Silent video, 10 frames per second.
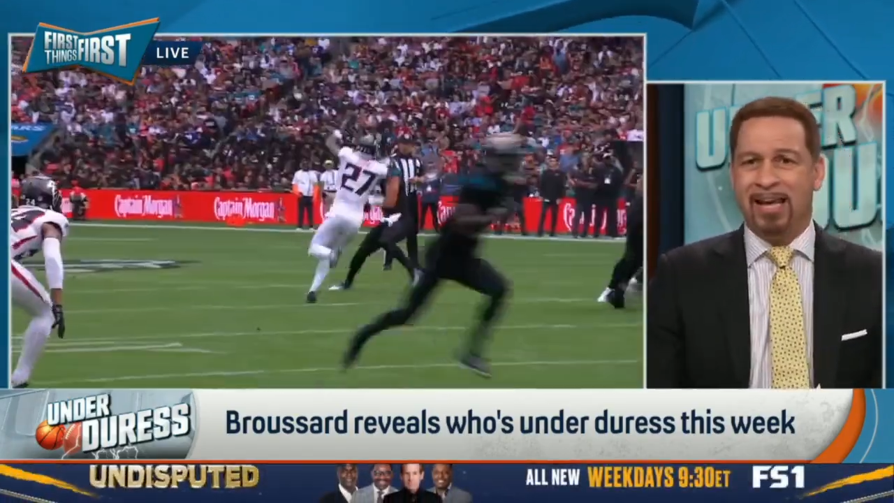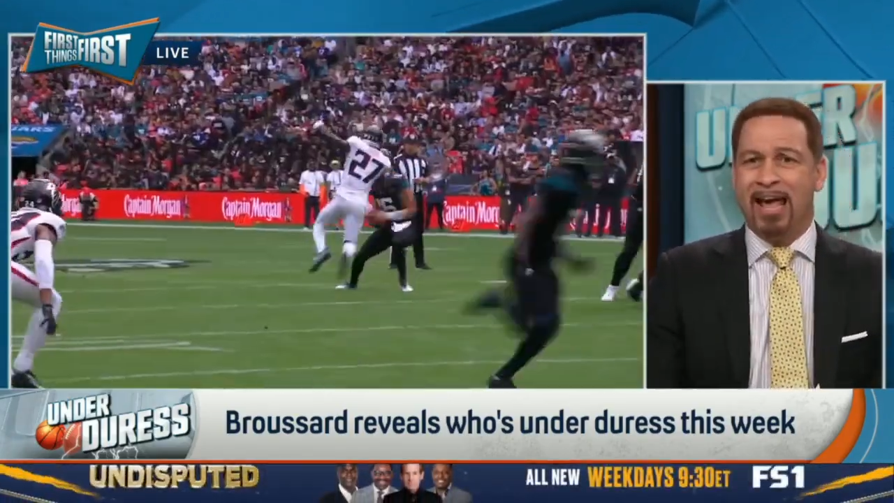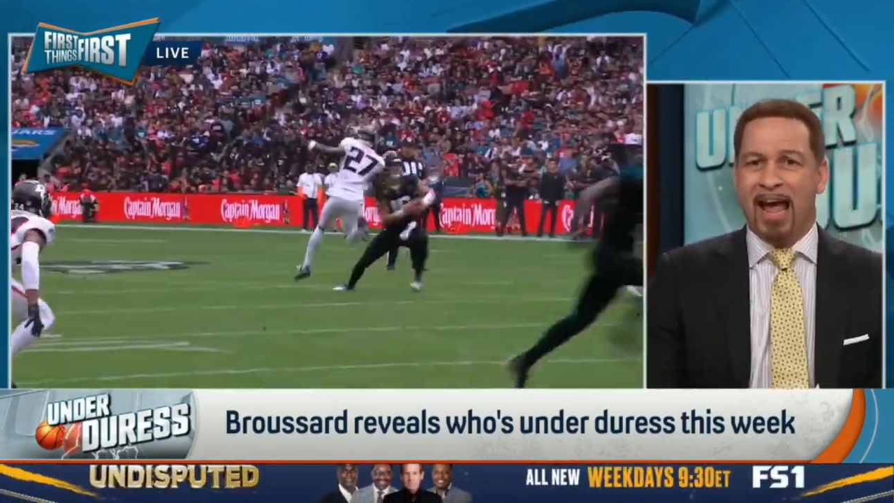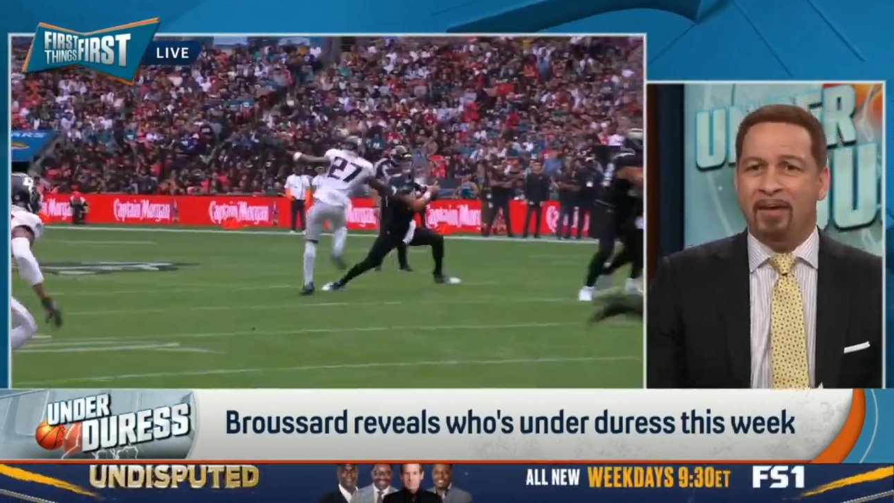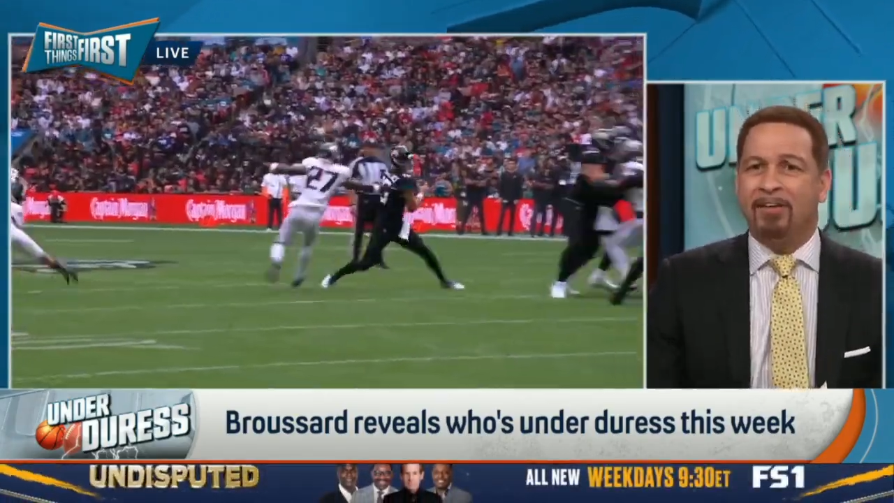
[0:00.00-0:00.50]

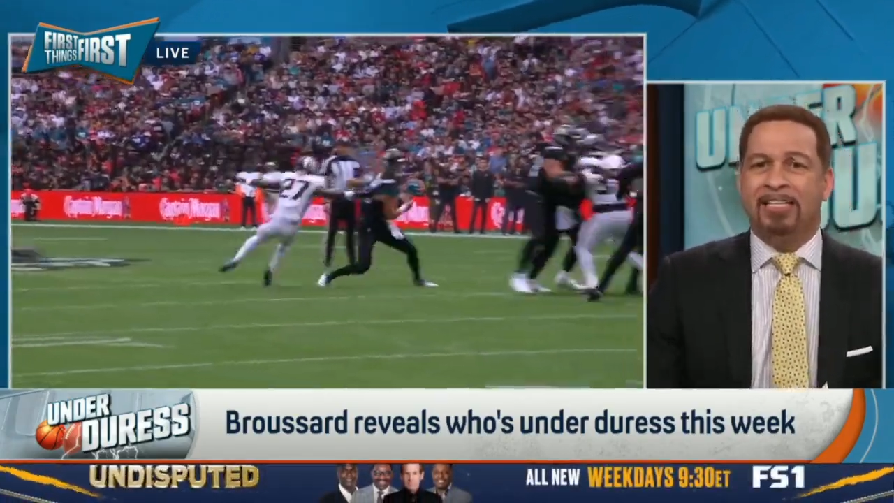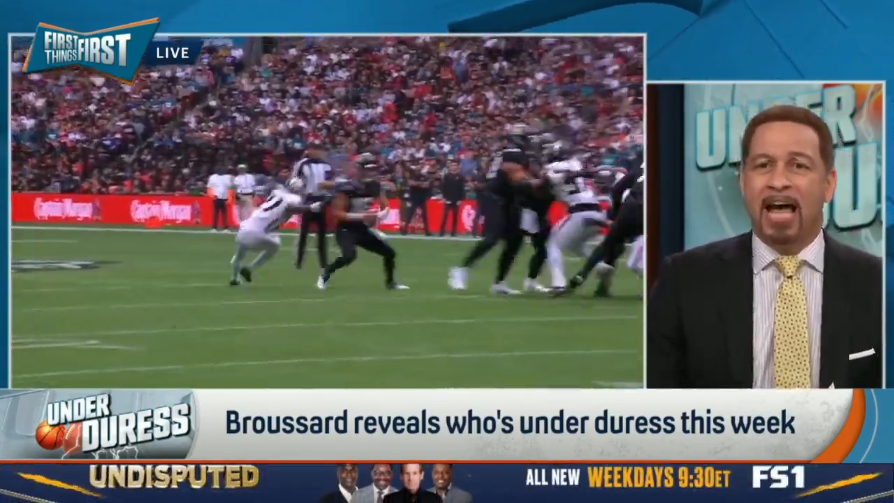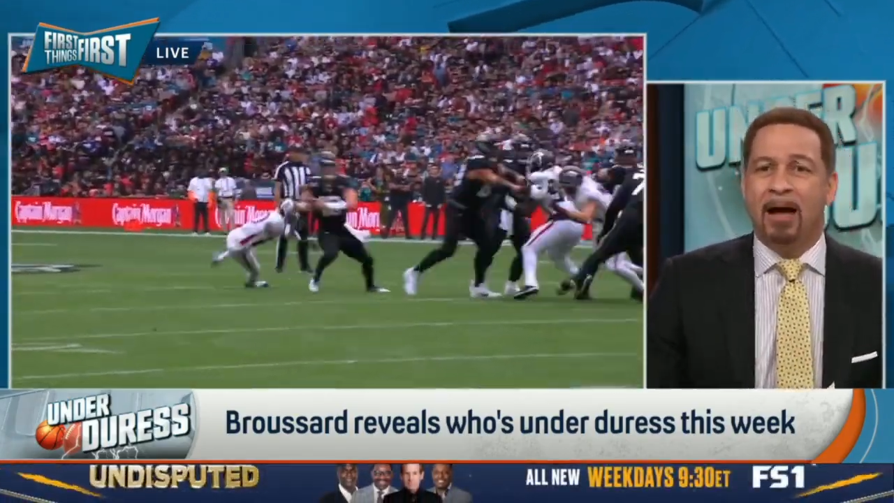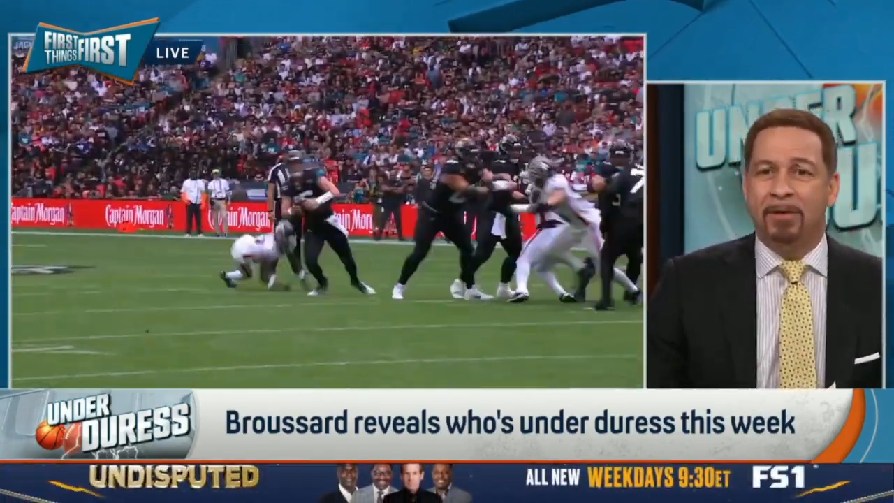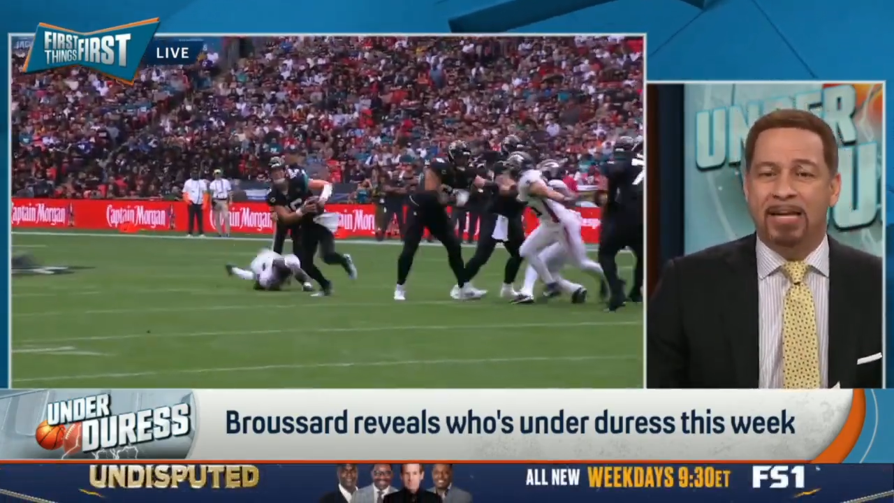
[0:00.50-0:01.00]
every
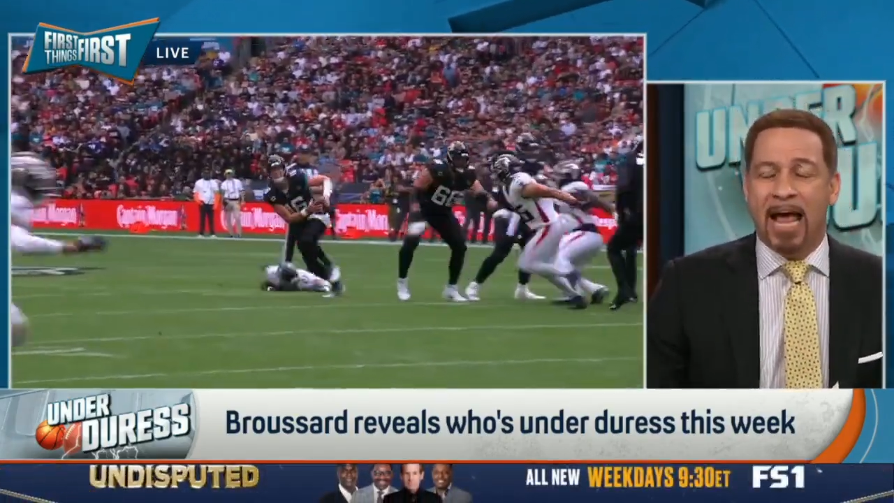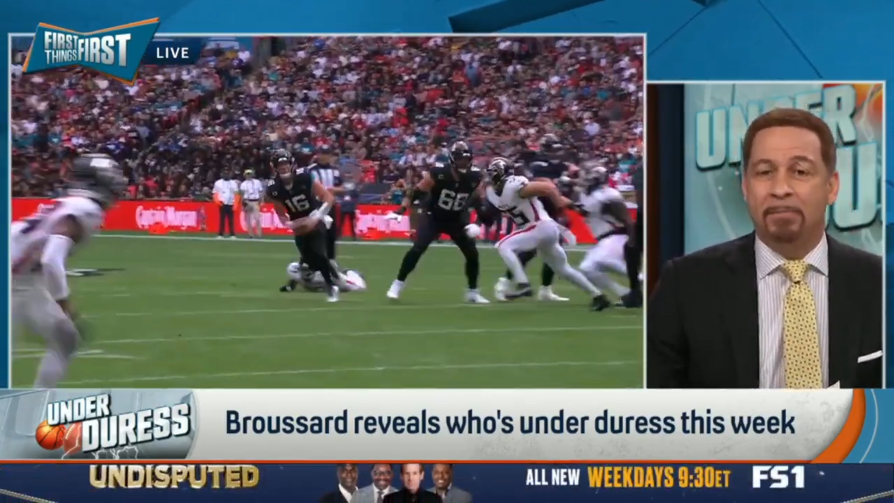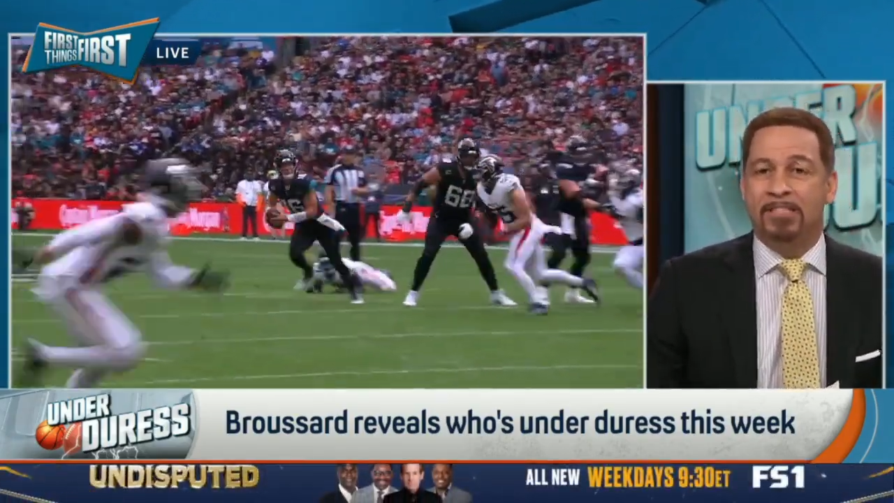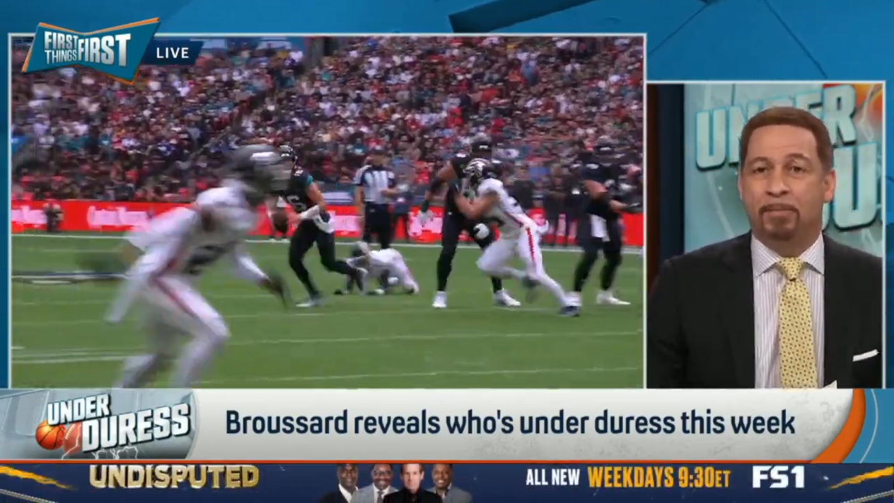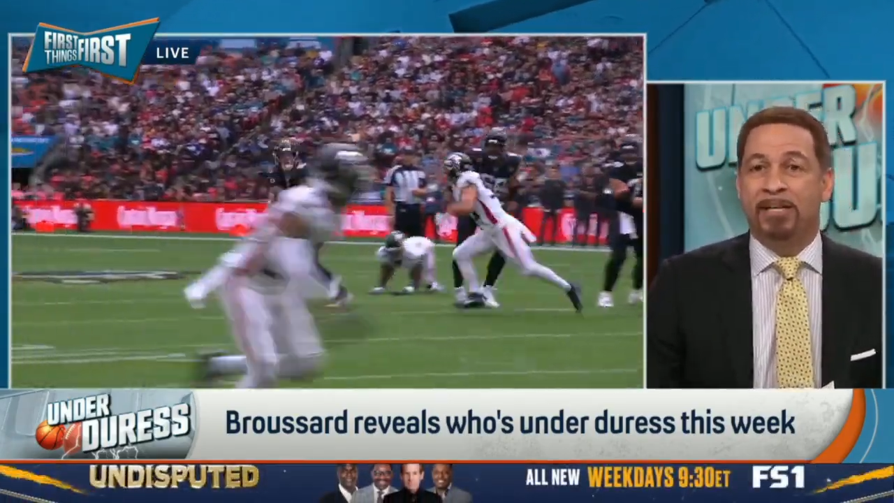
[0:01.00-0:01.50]
time your name
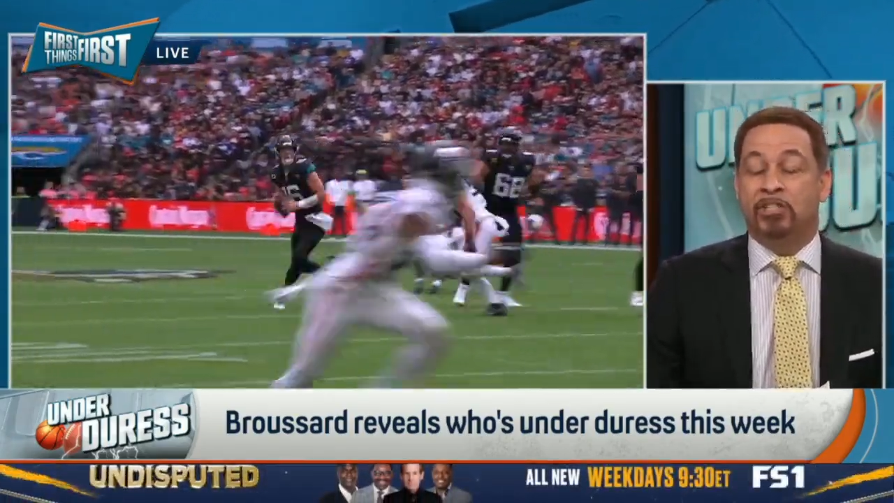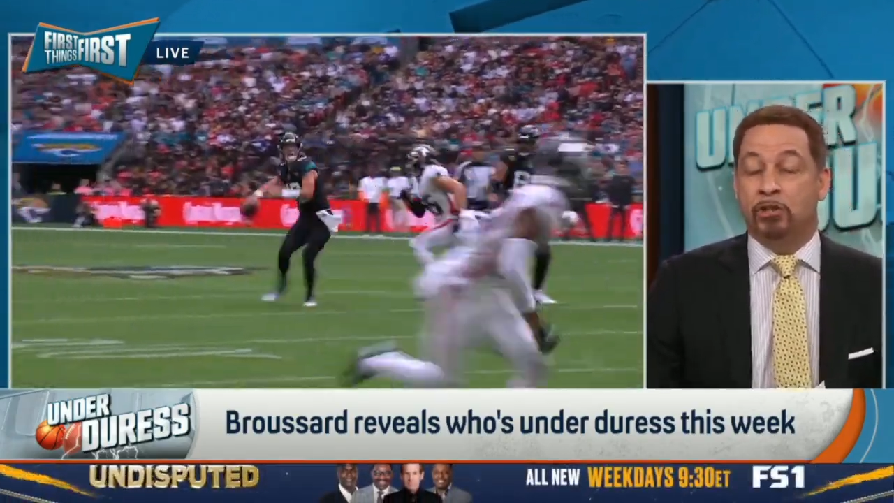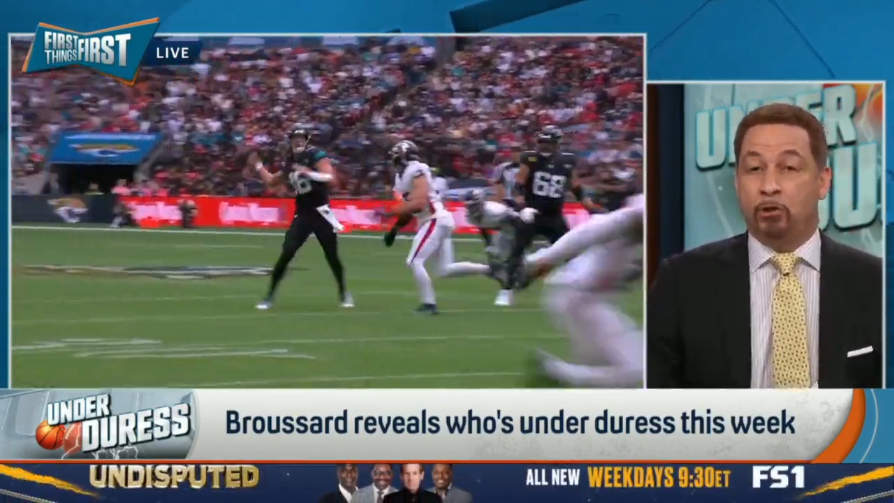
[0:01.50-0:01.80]
is mentioned